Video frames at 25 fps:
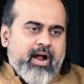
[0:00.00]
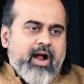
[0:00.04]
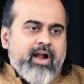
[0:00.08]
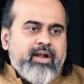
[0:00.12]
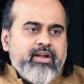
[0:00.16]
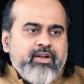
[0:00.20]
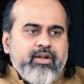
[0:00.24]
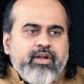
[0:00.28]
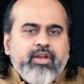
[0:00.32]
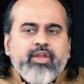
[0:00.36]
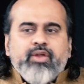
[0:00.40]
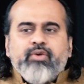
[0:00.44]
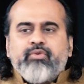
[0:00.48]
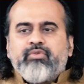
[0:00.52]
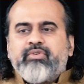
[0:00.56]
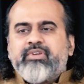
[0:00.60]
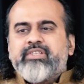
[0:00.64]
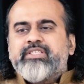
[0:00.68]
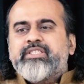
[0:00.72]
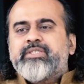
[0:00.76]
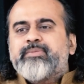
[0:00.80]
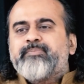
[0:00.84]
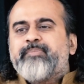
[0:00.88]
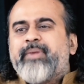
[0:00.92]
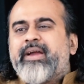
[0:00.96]
undue
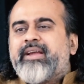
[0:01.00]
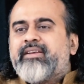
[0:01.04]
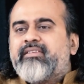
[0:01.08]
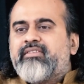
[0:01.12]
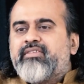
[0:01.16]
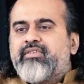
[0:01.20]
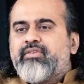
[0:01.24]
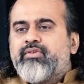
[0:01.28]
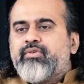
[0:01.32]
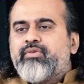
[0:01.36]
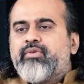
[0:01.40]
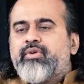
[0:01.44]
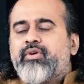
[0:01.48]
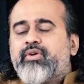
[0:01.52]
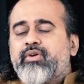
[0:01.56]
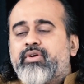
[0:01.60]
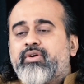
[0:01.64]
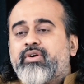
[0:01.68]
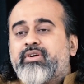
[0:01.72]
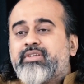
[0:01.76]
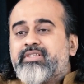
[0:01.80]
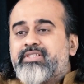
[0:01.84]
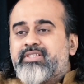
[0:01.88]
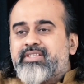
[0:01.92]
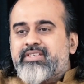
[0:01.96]
respect to your
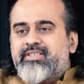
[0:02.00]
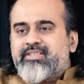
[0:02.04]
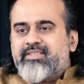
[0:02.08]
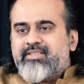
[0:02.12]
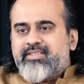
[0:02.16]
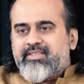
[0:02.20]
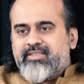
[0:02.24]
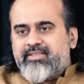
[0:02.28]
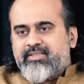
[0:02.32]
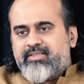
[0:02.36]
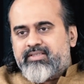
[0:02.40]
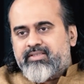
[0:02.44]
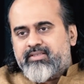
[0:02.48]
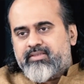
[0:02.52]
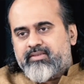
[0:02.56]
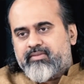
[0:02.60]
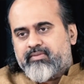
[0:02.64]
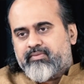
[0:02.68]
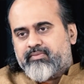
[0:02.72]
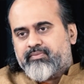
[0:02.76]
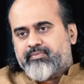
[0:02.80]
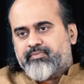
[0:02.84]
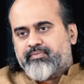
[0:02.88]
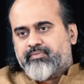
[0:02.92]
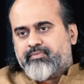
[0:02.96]
consciousness,
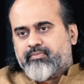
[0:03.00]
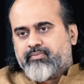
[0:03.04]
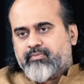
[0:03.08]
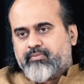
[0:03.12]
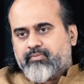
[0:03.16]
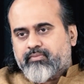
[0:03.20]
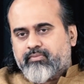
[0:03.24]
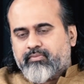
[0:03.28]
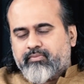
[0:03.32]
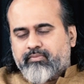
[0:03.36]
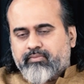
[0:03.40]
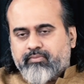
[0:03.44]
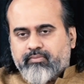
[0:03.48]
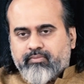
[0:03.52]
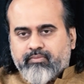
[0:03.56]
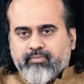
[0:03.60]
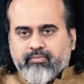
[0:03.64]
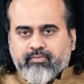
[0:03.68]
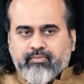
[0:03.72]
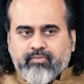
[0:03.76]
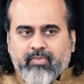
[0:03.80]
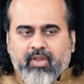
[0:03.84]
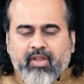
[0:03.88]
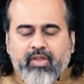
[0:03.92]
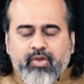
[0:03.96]

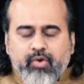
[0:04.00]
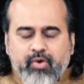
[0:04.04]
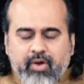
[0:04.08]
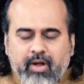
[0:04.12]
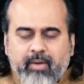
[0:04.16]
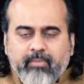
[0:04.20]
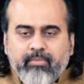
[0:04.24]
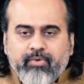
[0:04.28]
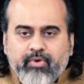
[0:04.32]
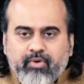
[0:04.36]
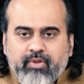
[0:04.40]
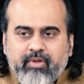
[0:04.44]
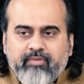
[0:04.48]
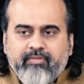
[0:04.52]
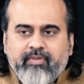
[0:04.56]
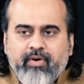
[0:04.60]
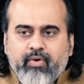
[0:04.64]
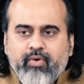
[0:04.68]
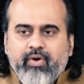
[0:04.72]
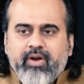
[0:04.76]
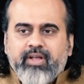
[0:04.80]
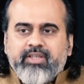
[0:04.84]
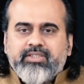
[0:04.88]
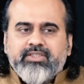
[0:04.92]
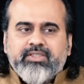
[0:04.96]
you come to the
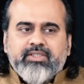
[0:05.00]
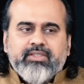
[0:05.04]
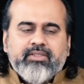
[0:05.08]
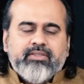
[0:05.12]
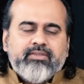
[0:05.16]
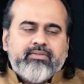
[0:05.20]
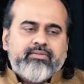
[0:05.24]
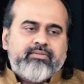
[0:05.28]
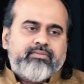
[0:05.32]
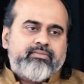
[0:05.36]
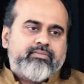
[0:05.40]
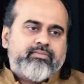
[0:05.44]
foundation.